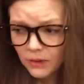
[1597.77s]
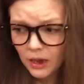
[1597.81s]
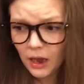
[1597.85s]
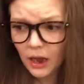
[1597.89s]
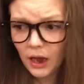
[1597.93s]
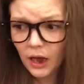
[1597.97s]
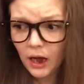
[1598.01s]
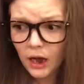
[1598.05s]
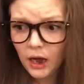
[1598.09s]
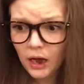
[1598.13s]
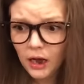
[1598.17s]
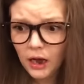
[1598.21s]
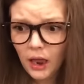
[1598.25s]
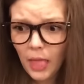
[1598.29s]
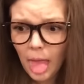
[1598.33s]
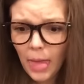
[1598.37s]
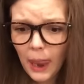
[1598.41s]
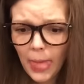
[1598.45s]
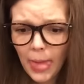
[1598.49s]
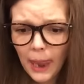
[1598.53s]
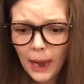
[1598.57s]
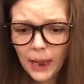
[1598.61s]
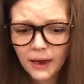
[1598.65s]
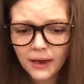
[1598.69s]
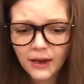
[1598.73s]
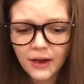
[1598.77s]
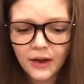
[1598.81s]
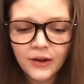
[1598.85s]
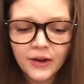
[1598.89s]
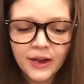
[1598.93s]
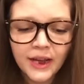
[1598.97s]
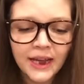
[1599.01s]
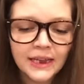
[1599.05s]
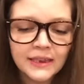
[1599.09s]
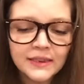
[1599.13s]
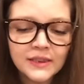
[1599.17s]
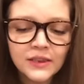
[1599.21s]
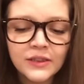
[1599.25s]
Uh.
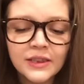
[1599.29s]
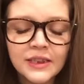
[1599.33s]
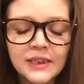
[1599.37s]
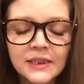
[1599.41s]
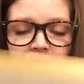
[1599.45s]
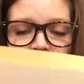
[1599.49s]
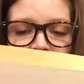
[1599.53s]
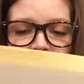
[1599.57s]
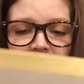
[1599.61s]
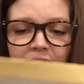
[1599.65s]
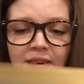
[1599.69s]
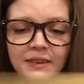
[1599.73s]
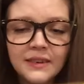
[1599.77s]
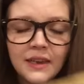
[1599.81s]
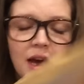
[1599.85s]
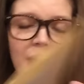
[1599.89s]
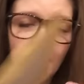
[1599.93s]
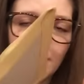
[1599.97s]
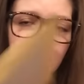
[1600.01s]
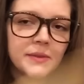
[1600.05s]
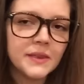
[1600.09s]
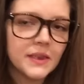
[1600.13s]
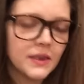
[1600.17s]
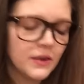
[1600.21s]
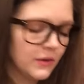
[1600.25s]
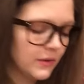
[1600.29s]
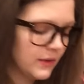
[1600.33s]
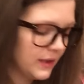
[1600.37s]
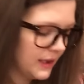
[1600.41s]
Okay, so this was on top, so